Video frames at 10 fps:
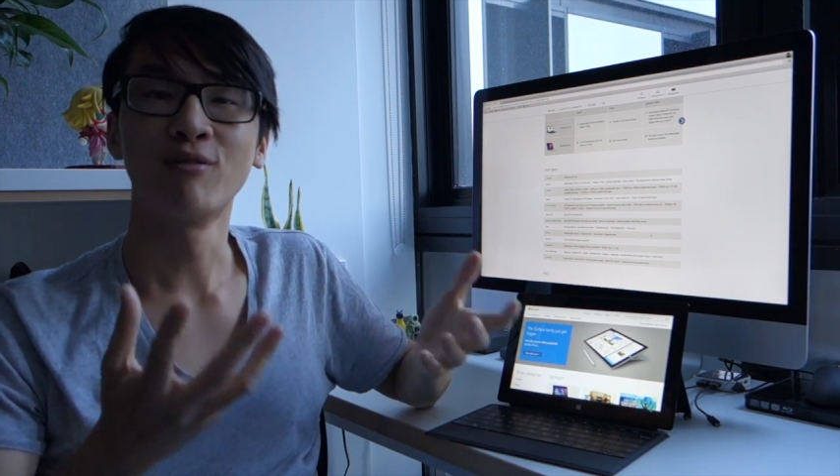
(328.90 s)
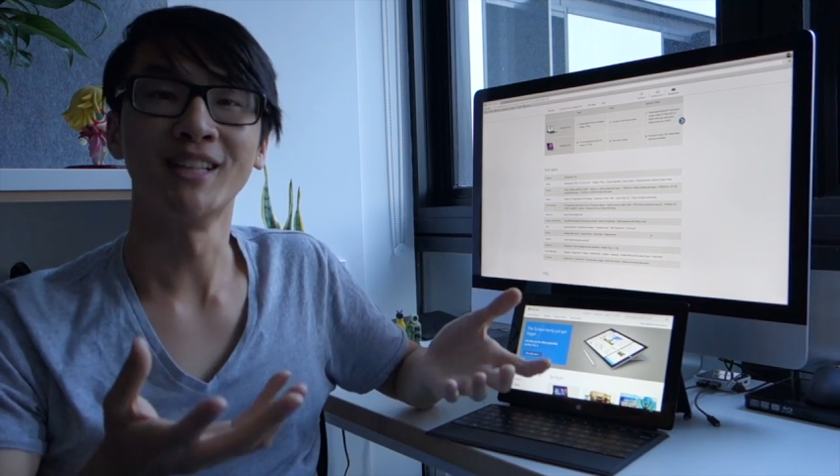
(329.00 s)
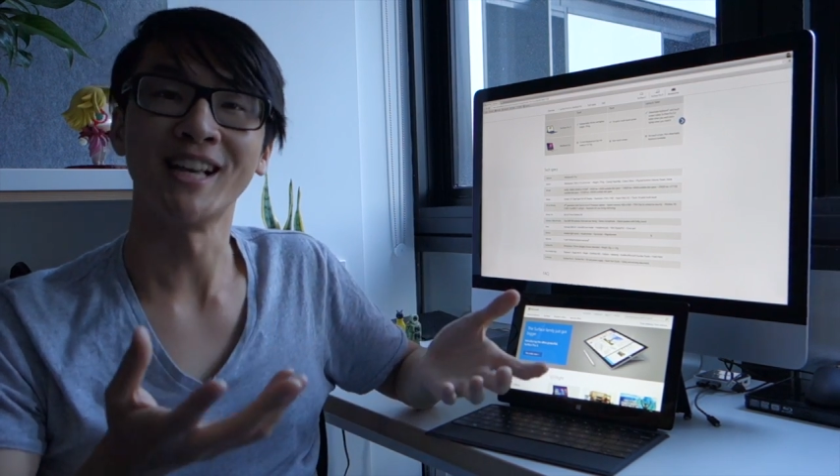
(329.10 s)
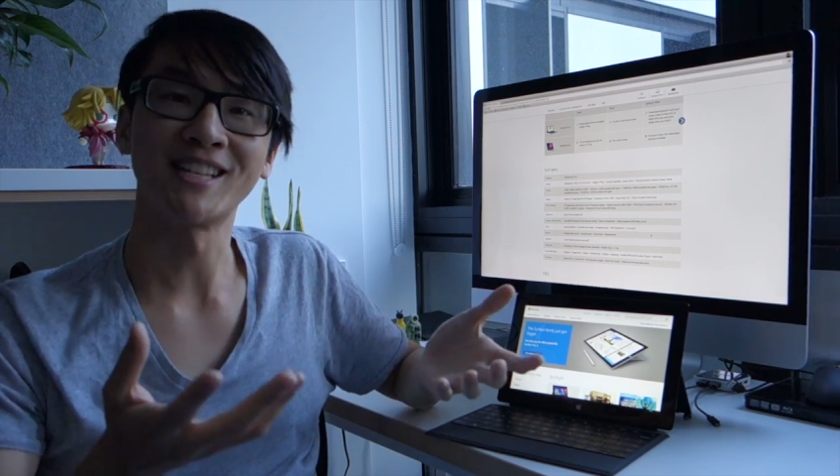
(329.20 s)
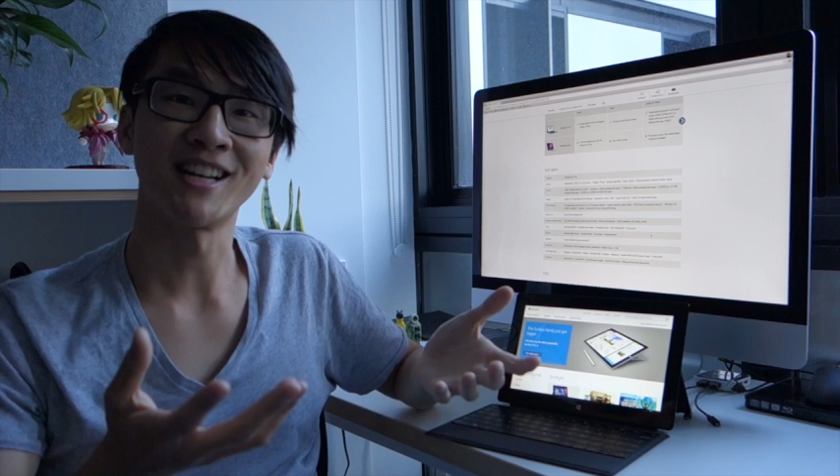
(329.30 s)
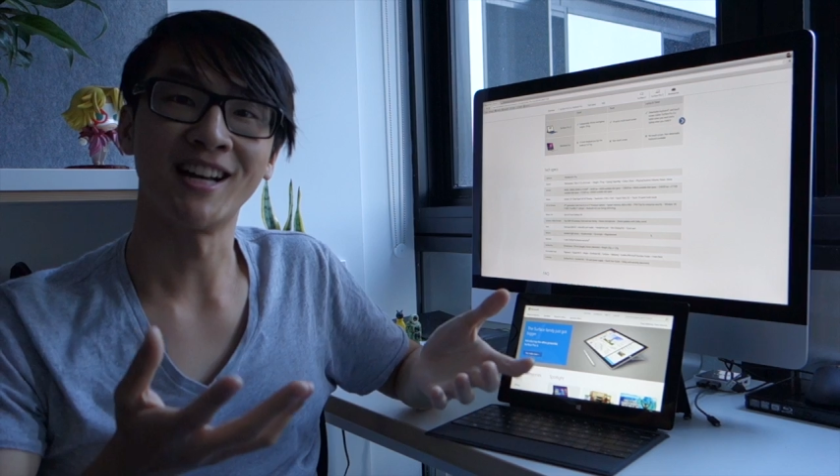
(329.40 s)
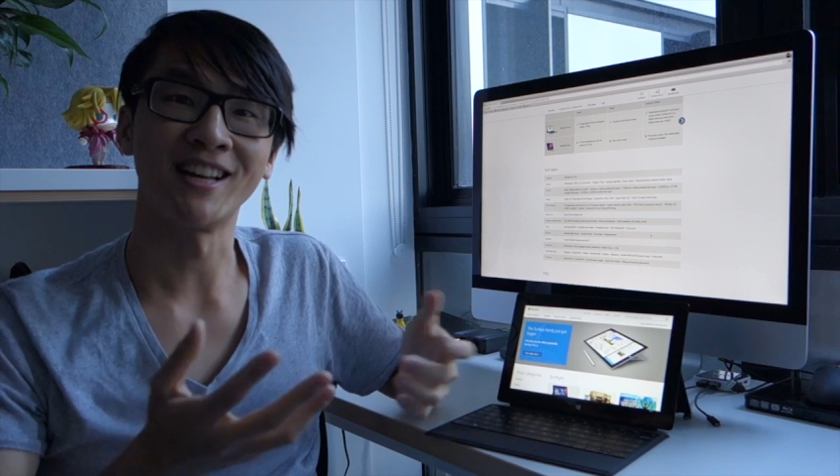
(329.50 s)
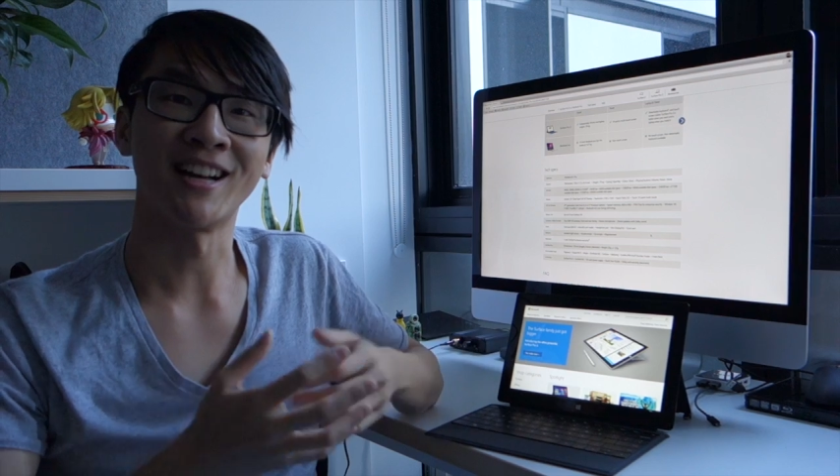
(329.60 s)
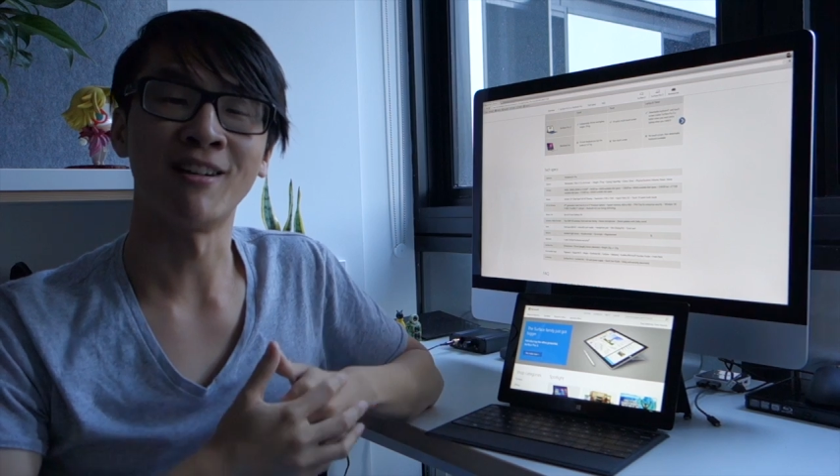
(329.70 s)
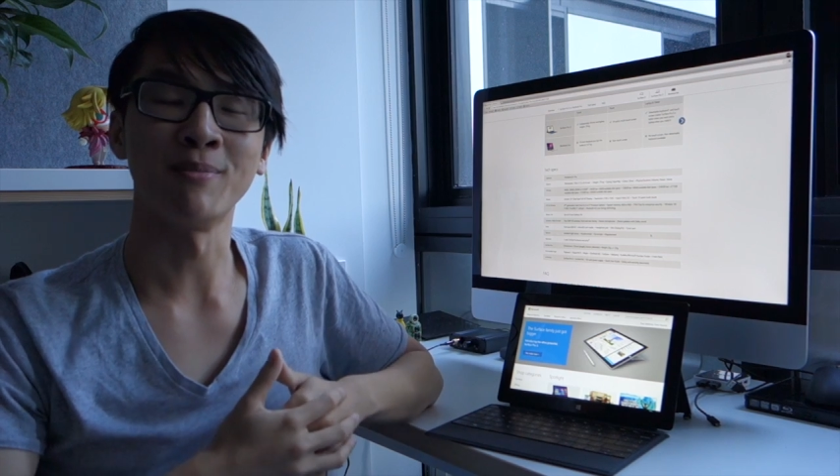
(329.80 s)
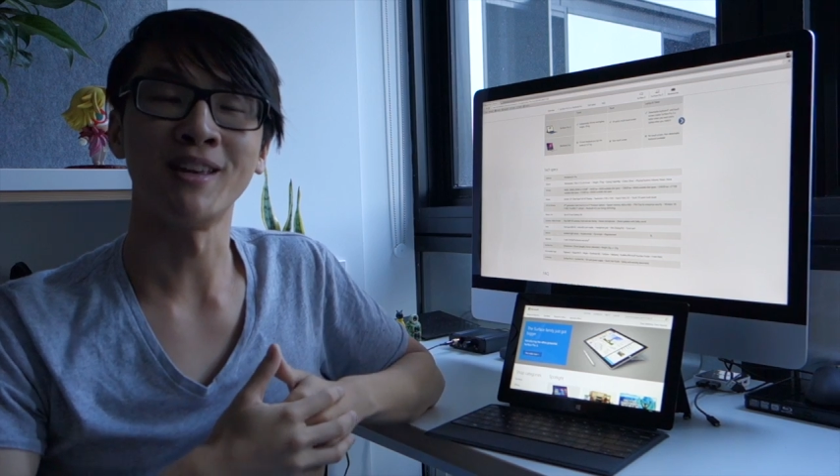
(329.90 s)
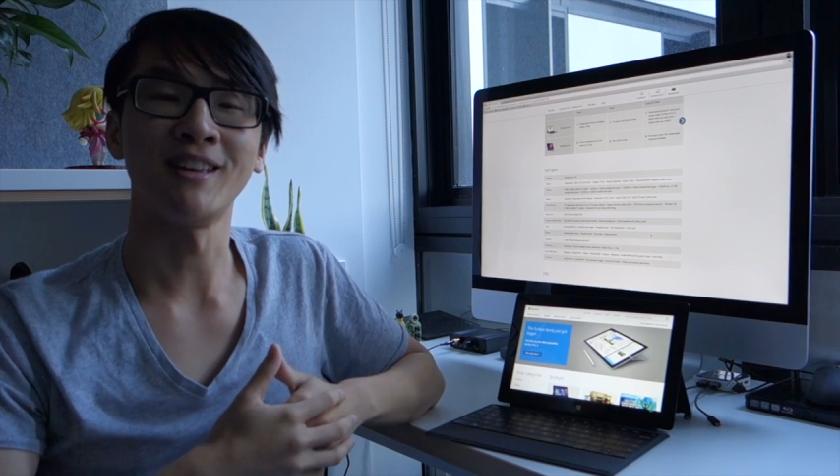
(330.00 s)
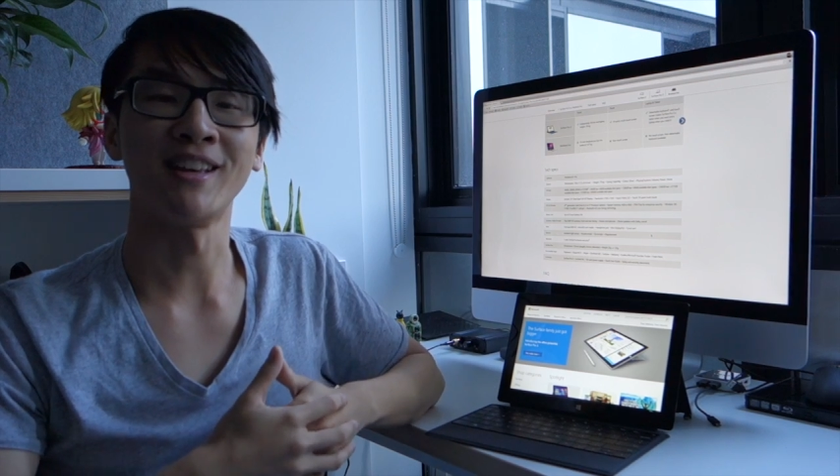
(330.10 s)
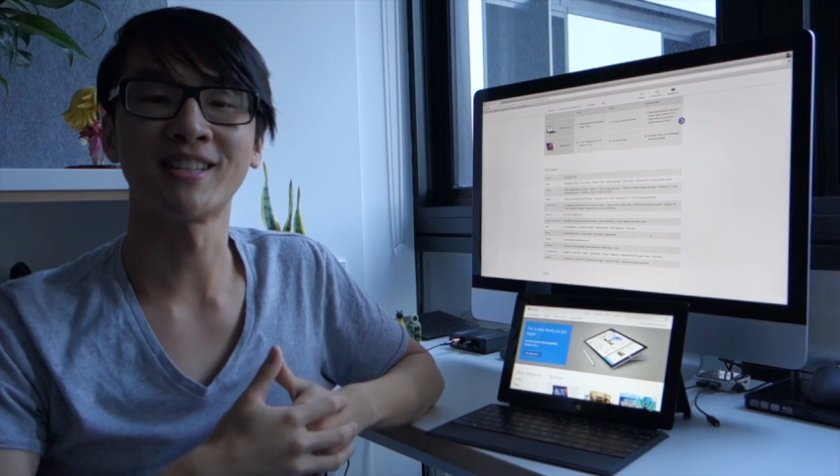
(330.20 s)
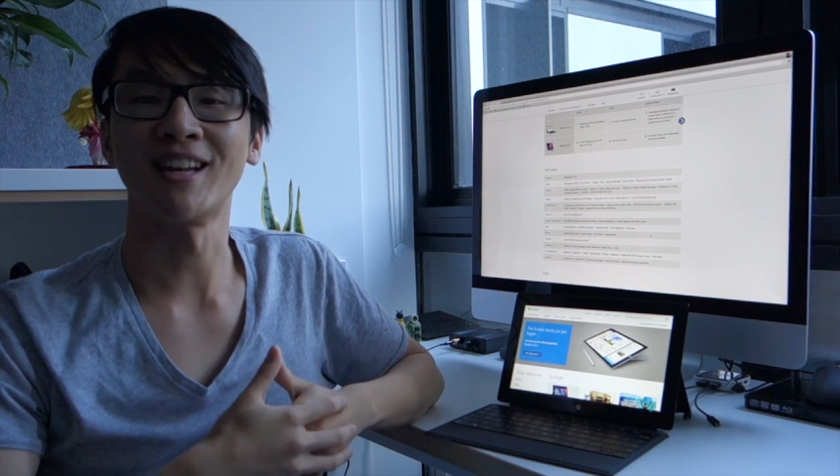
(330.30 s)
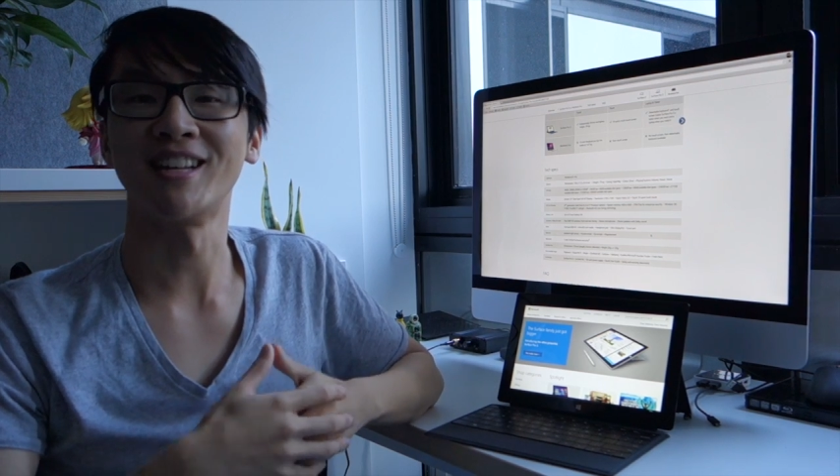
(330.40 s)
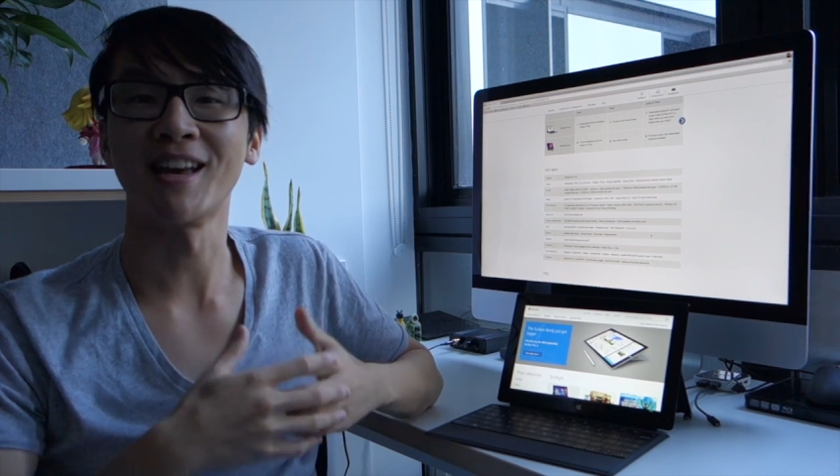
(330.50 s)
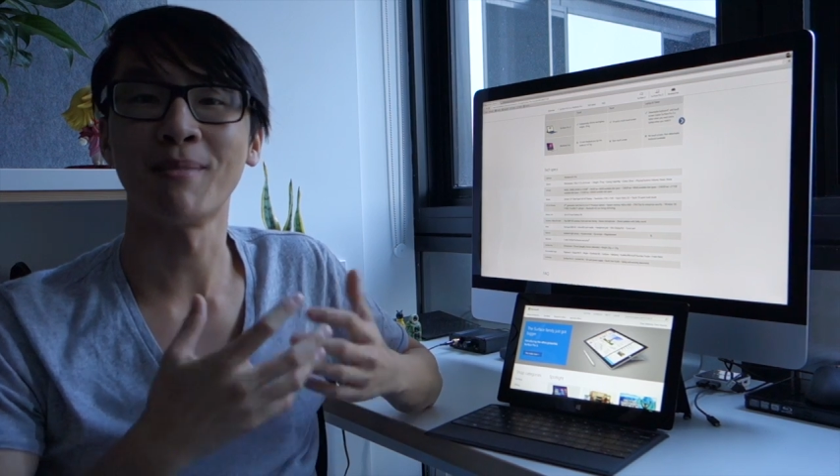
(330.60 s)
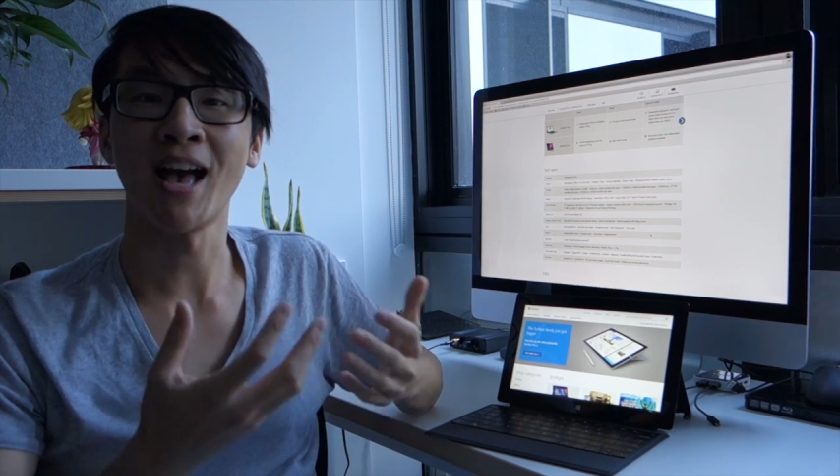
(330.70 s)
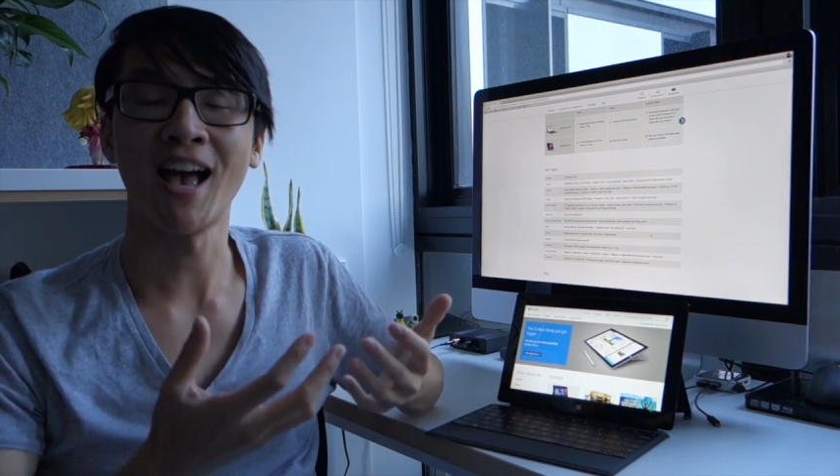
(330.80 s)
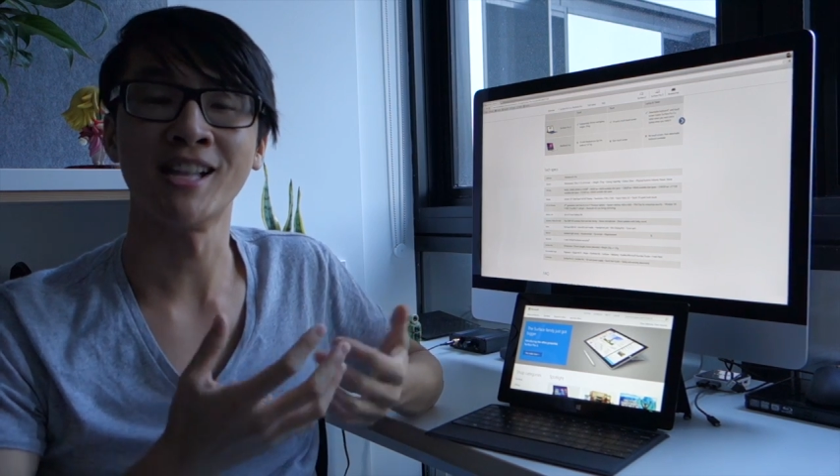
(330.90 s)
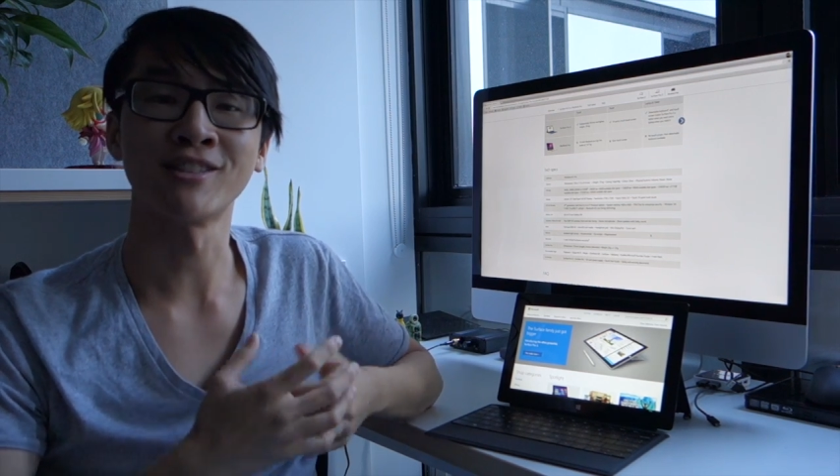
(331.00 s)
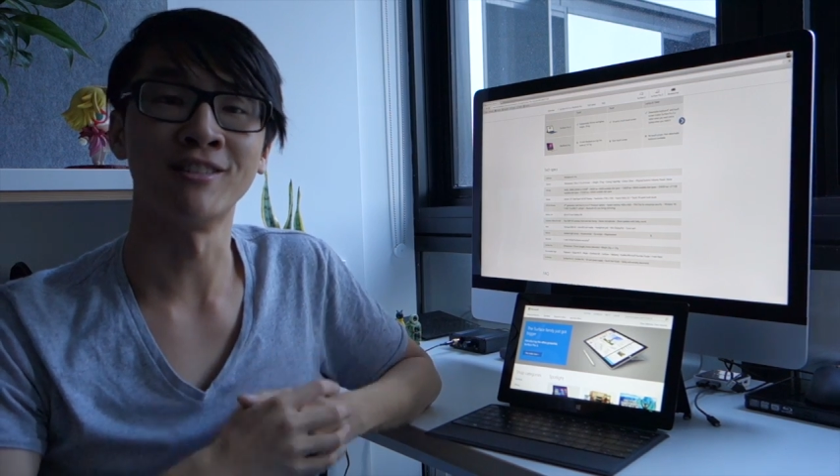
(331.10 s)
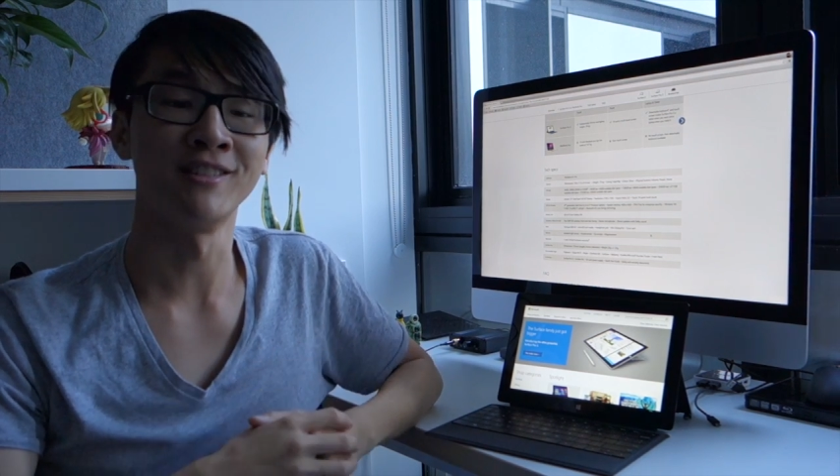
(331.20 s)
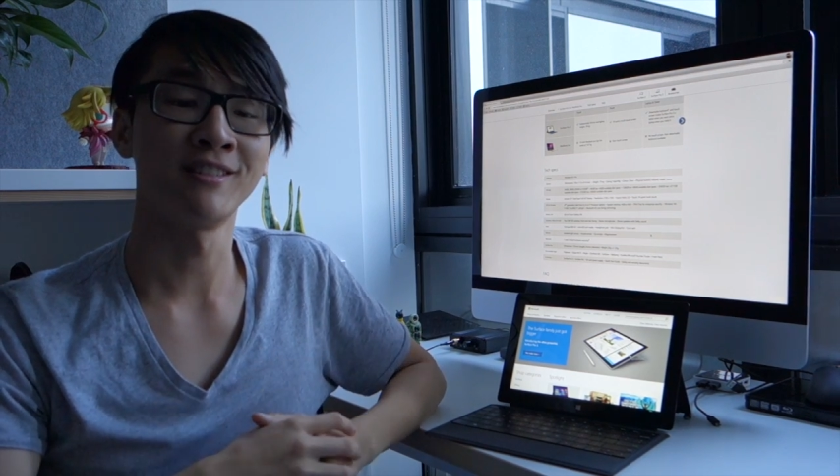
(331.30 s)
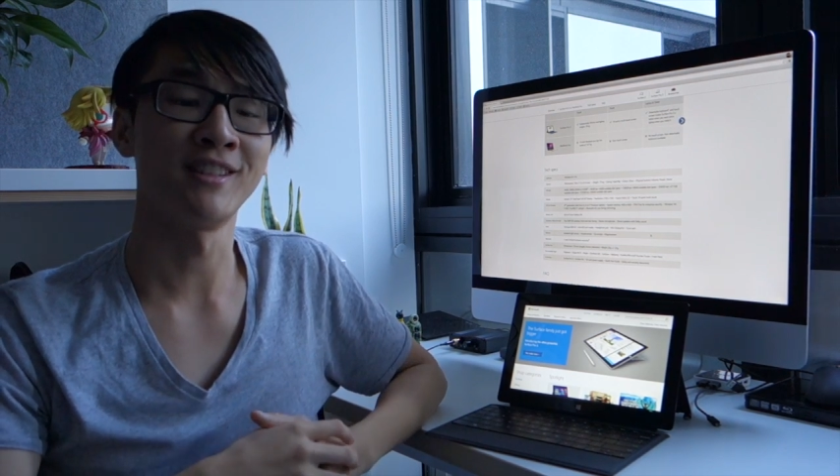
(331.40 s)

really exciting, and I'll be excited to get my hands on